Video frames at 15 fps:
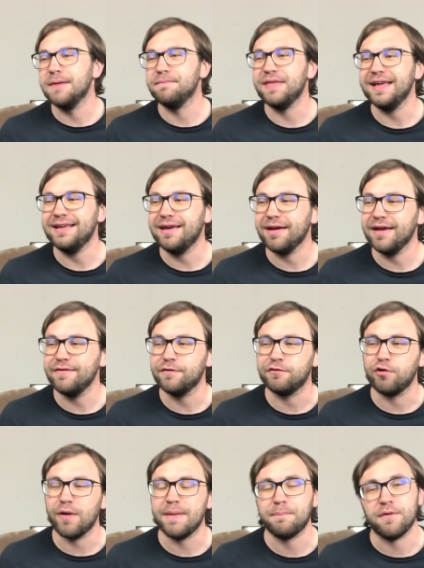They gave
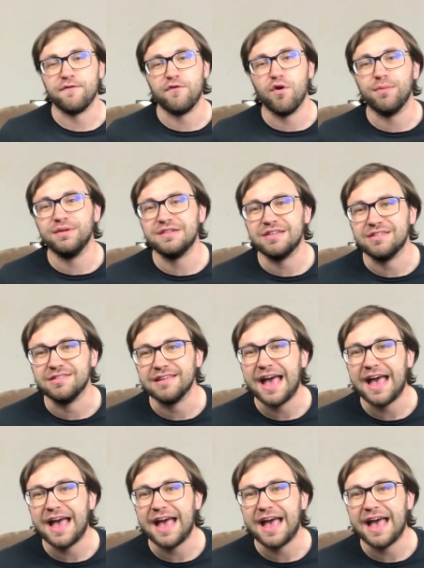great performances as